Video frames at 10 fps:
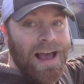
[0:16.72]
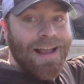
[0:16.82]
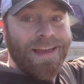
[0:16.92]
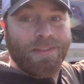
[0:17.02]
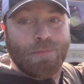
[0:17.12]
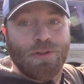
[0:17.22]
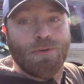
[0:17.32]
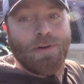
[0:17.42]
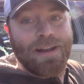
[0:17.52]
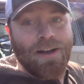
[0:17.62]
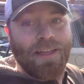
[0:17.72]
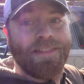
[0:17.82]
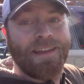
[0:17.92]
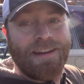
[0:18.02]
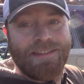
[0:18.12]
I got the blue one out.
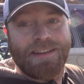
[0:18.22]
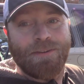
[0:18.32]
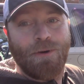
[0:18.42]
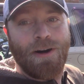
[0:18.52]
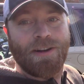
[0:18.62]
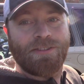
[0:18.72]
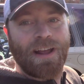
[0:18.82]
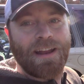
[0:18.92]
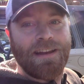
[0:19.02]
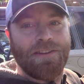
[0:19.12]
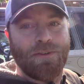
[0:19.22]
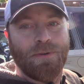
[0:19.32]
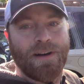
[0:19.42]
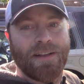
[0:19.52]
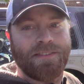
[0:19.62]
That thing needs to get washed. I need
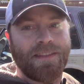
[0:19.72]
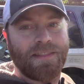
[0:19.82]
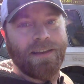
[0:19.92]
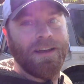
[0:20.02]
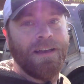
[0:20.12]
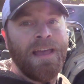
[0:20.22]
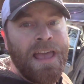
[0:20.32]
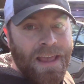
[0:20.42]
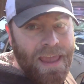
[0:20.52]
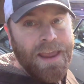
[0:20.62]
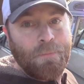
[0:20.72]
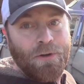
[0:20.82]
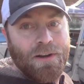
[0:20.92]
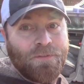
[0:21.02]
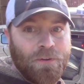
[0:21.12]
to set the
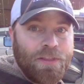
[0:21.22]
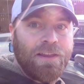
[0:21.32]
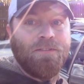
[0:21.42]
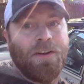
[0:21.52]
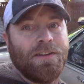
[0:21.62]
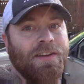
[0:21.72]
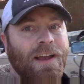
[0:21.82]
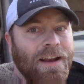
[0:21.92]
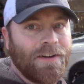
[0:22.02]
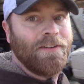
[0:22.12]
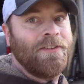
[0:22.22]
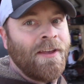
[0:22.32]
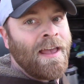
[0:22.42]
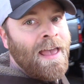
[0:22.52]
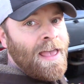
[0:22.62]
camber in for the front tires.
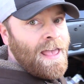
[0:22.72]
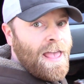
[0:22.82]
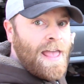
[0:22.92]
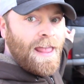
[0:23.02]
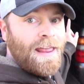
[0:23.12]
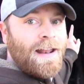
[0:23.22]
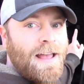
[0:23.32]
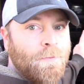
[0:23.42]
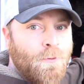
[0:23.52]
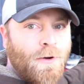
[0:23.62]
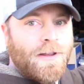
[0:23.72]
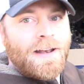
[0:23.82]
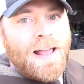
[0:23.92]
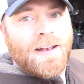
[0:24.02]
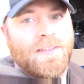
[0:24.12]
And I'm
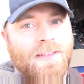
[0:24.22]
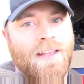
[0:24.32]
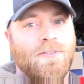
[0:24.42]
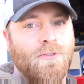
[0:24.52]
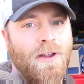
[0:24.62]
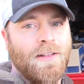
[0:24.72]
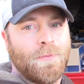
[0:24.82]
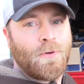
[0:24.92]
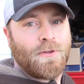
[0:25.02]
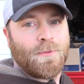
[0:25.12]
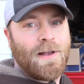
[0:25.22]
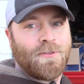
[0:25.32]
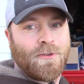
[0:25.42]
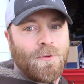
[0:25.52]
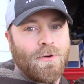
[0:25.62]
working on disaster transport as well,
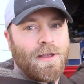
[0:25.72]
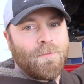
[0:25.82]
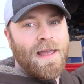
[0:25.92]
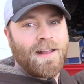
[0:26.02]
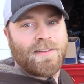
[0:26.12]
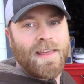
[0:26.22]
so we'll get back to